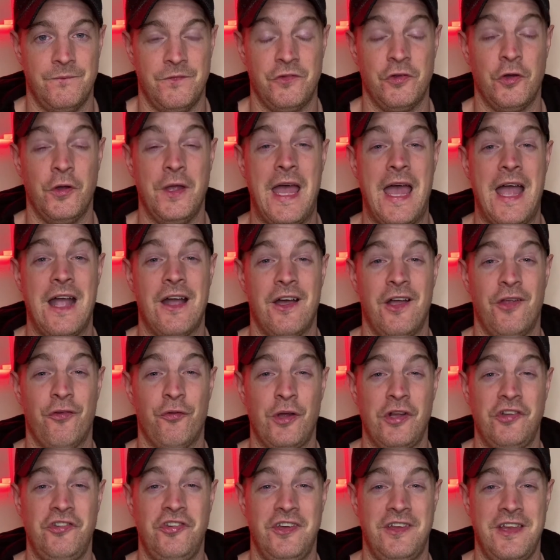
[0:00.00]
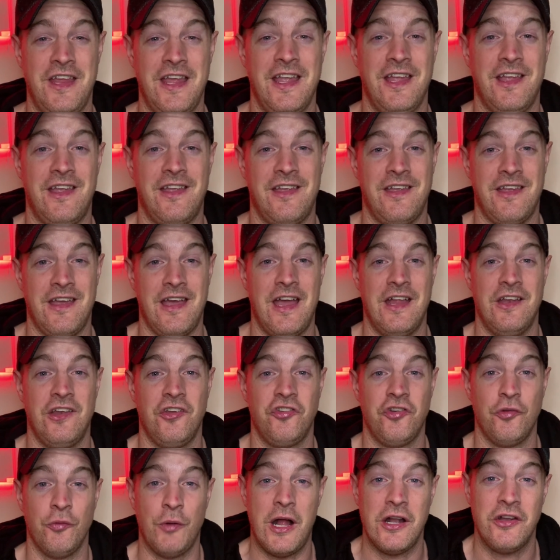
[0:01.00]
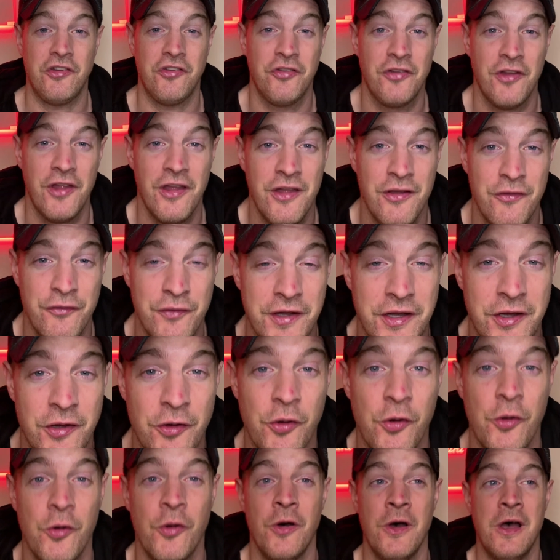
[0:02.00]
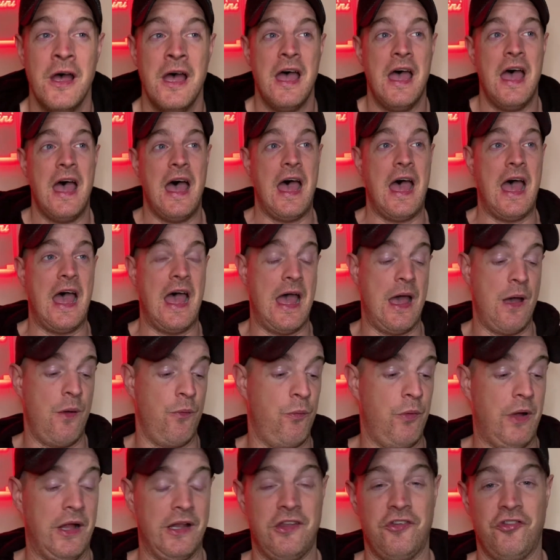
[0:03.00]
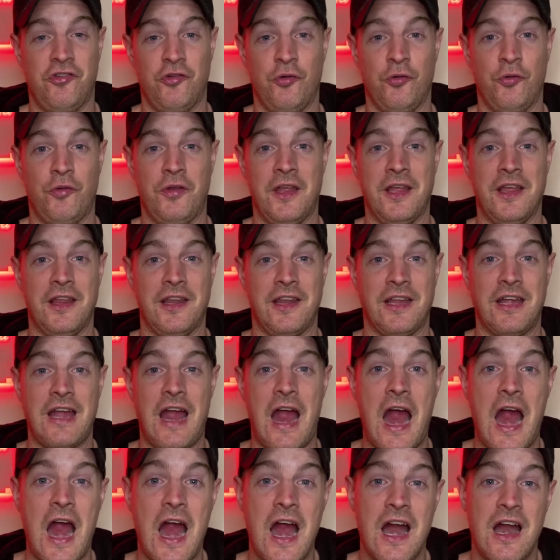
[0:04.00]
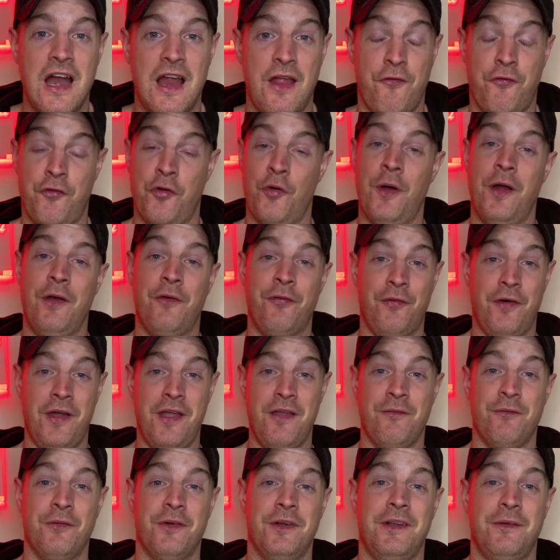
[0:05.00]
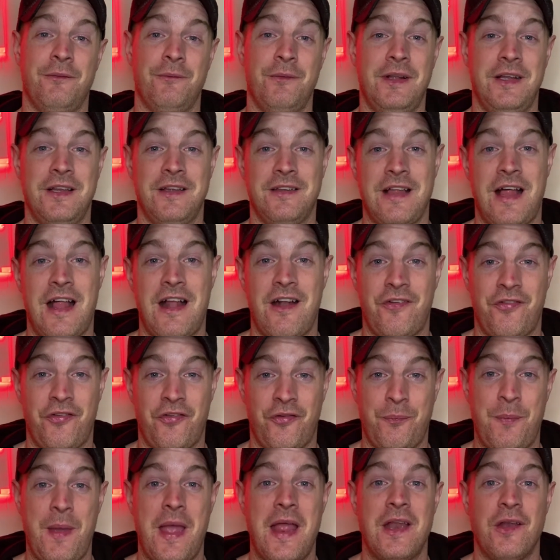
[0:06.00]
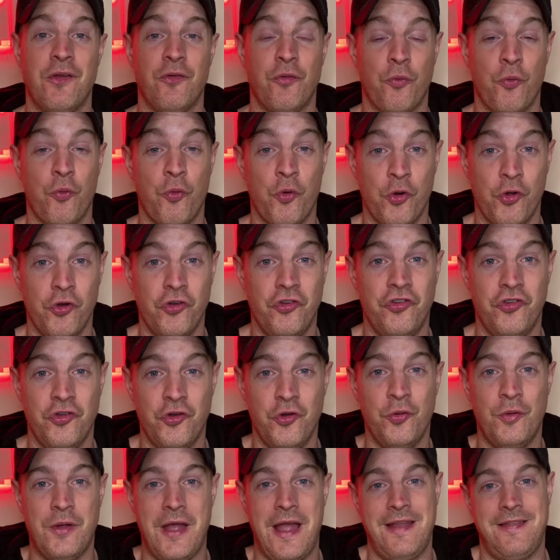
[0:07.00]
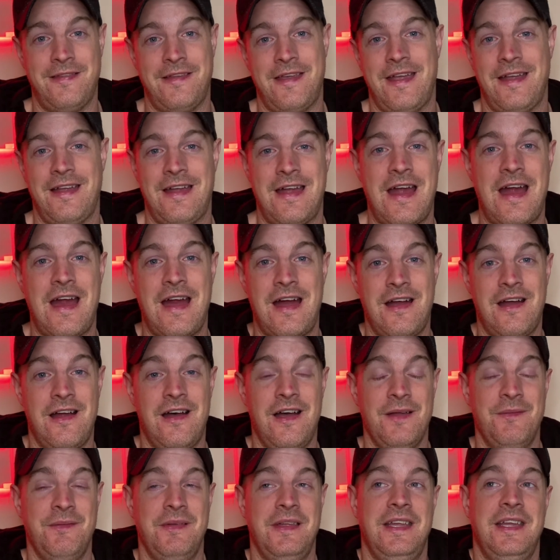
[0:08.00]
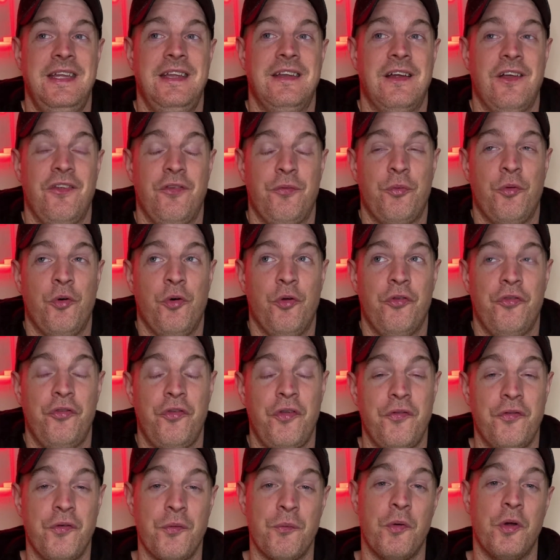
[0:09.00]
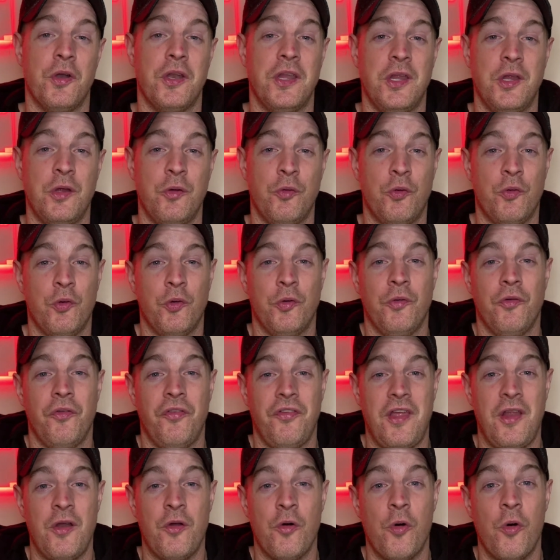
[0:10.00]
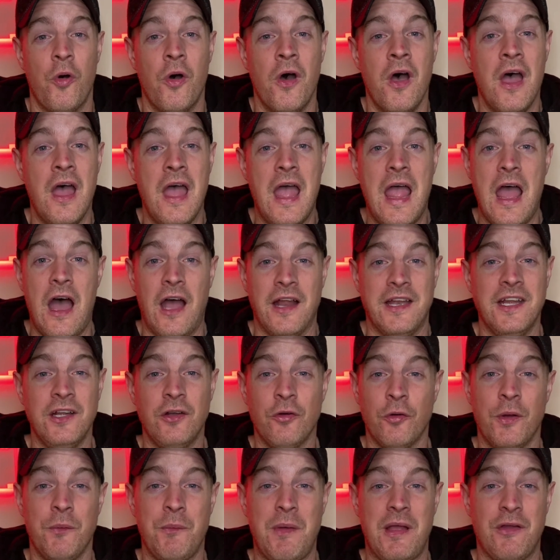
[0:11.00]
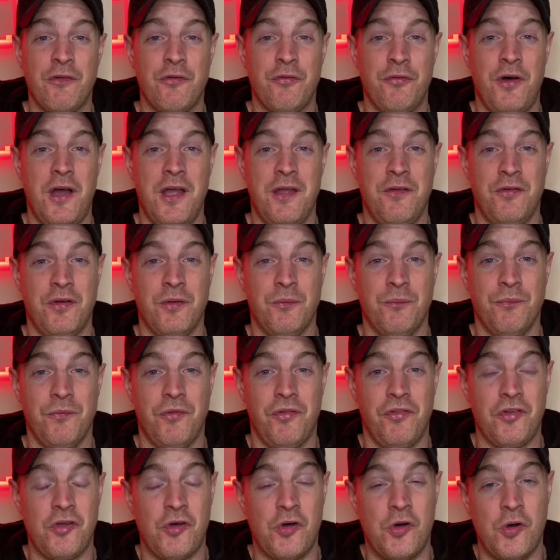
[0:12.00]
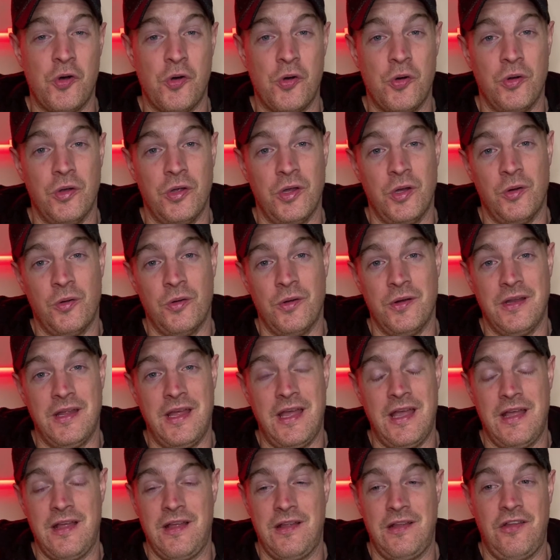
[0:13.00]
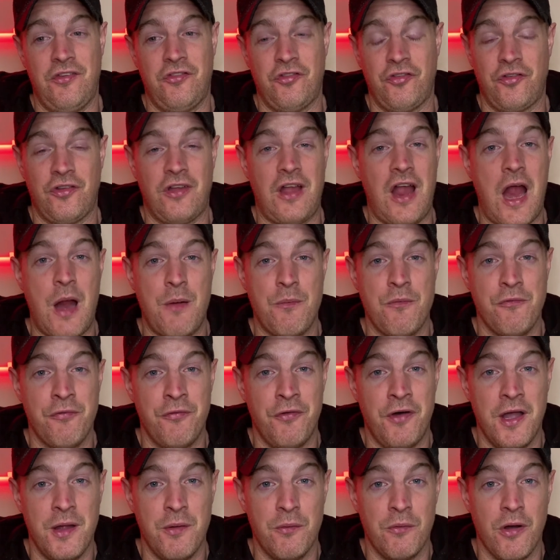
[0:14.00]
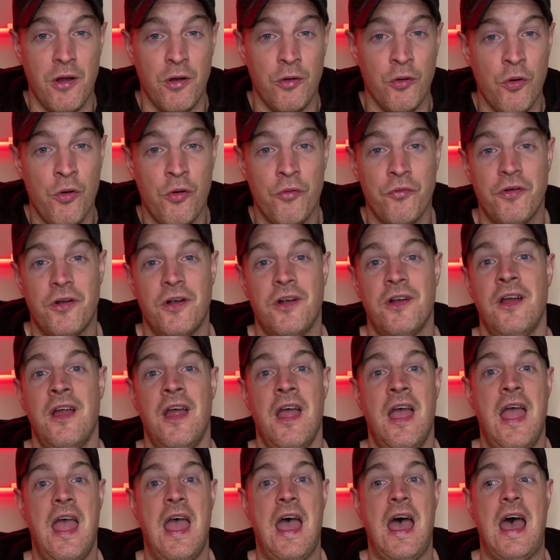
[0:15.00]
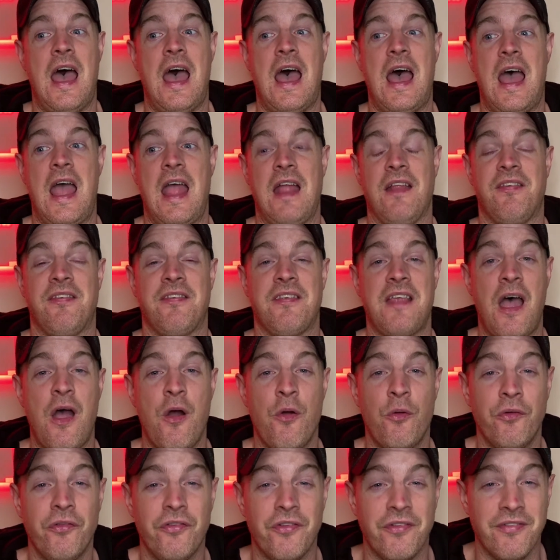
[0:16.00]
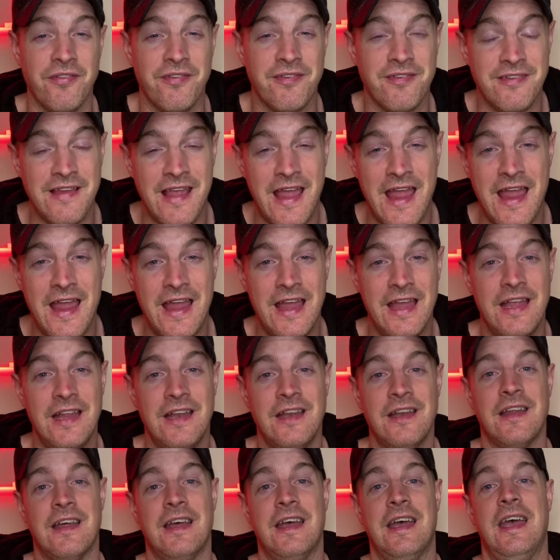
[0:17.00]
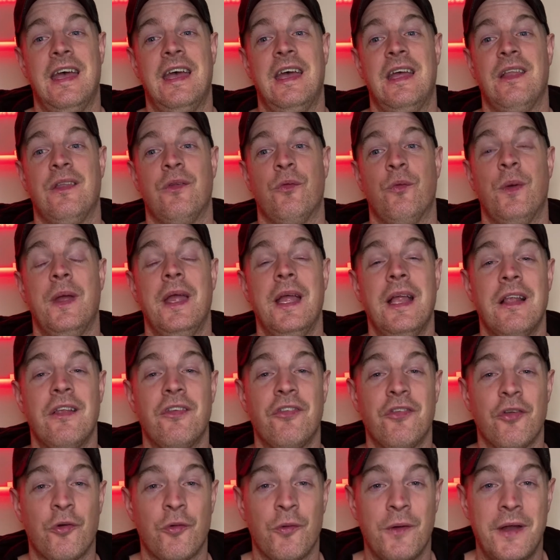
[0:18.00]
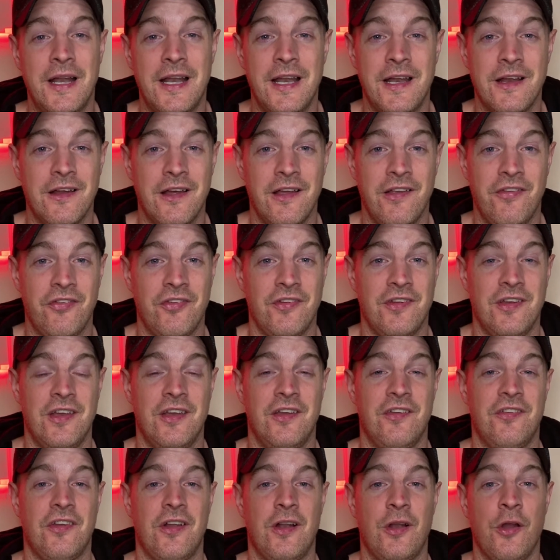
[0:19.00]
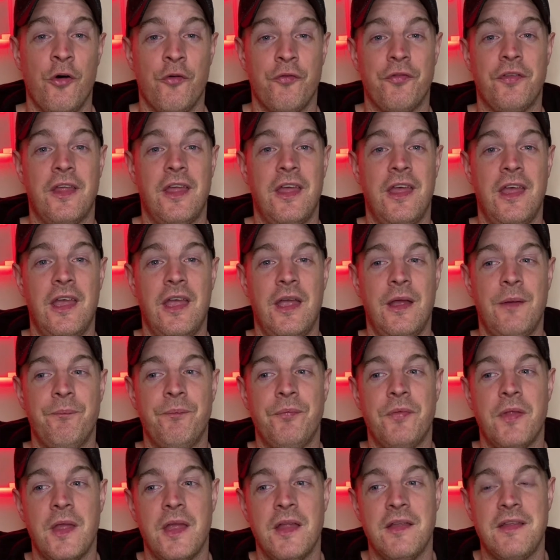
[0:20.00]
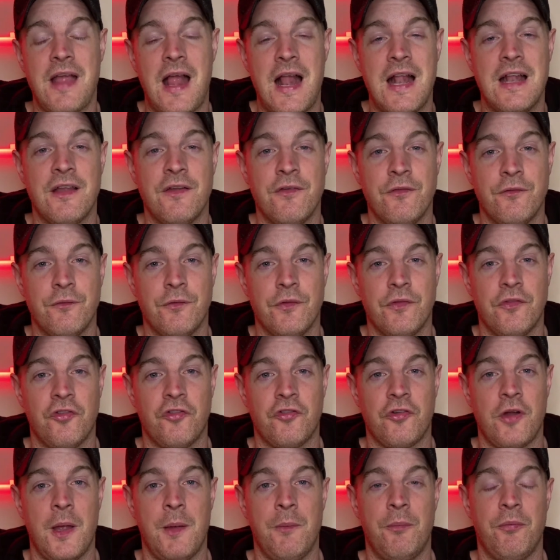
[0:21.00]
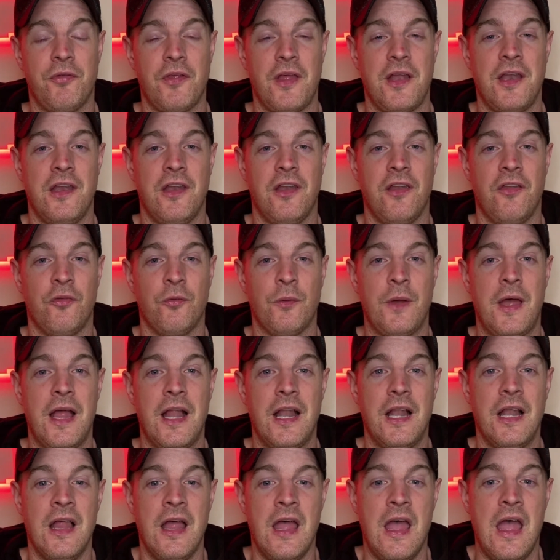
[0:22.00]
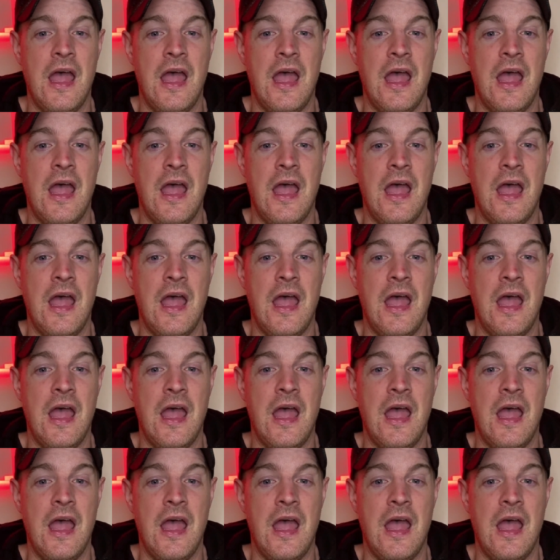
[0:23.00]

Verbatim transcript: So yeah, guys, what do you think? Uh, did you watch the video? Uh, what do you think of the car? If you had five million dollars to spend, would you get that car? I mean, I suppose if you have the money, you couldn't say no. I think they're only making five of them, so you know it's just carbon fiber all over. Uh, it sounds insane. Uh, the wheels look really nice in it. I love the the Italian stripes on it as well.